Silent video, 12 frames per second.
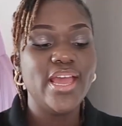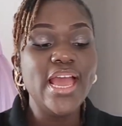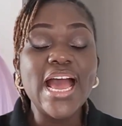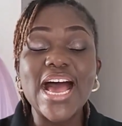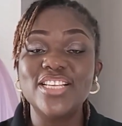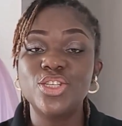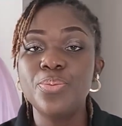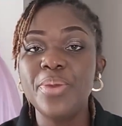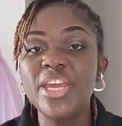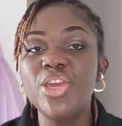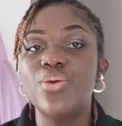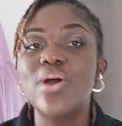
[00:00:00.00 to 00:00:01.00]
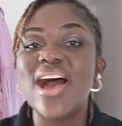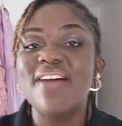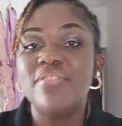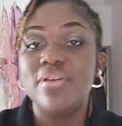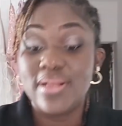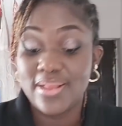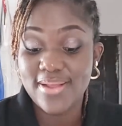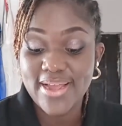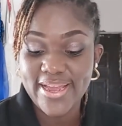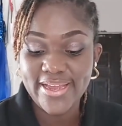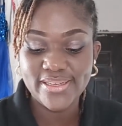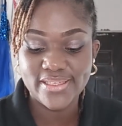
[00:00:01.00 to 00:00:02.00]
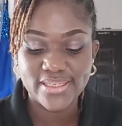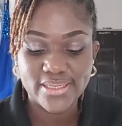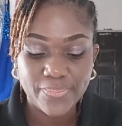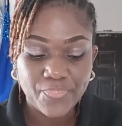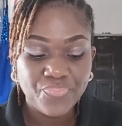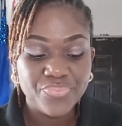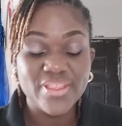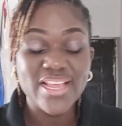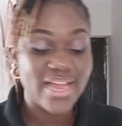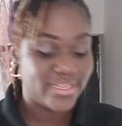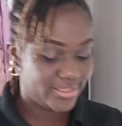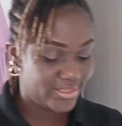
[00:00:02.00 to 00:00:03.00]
Assuming you have a client that